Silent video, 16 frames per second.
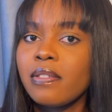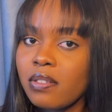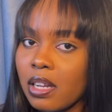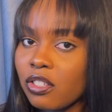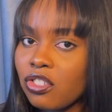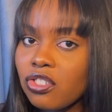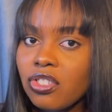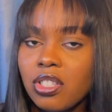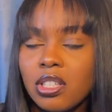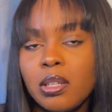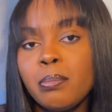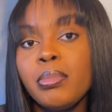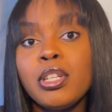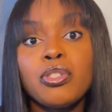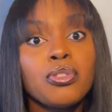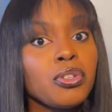to actually see the
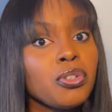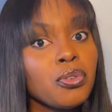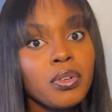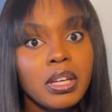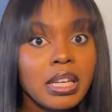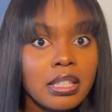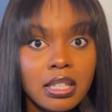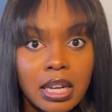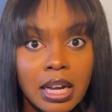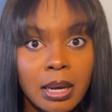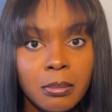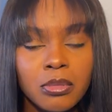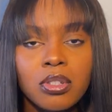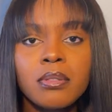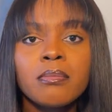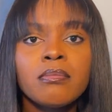place so you don't get
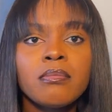scammed